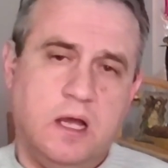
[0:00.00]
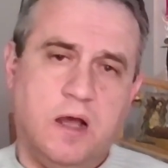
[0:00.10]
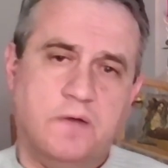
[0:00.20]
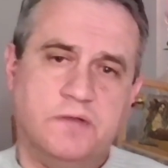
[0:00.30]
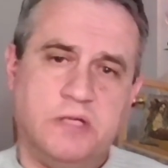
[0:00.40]

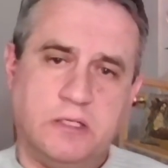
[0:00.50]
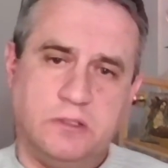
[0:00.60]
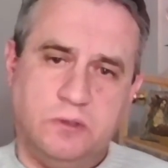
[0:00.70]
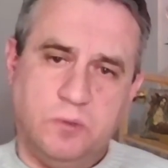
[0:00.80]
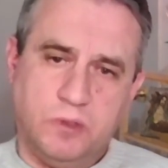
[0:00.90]
of
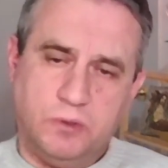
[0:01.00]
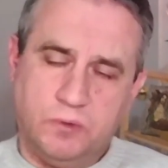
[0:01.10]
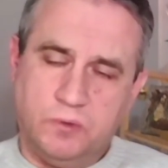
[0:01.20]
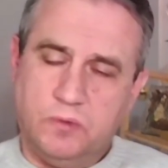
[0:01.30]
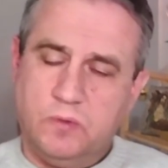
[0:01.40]
Section
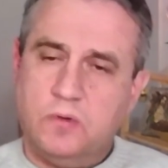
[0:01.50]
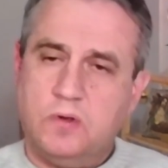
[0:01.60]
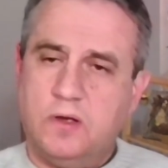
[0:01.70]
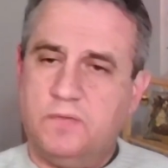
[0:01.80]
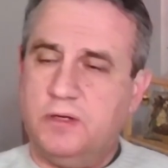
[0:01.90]
212
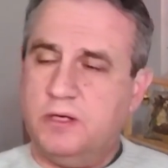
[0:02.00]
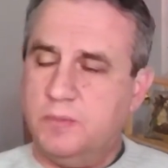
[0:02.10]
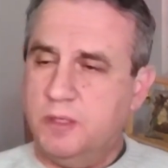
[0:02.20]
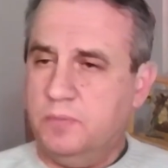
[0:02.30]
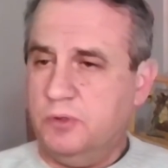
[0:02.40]
of the
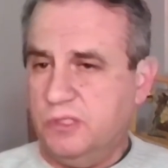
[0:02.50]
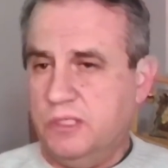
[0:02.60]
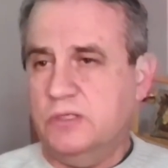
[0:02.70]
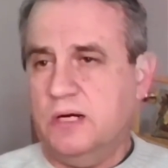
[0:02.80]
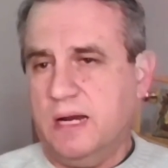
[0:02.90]
Criminal
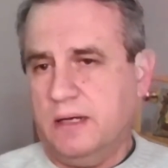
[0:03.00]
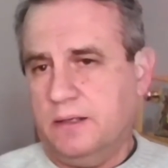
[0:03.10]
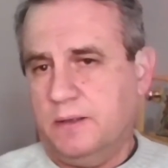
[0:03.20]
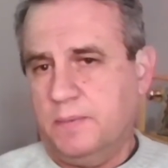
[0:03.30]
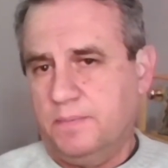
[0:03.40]
Procedure Act.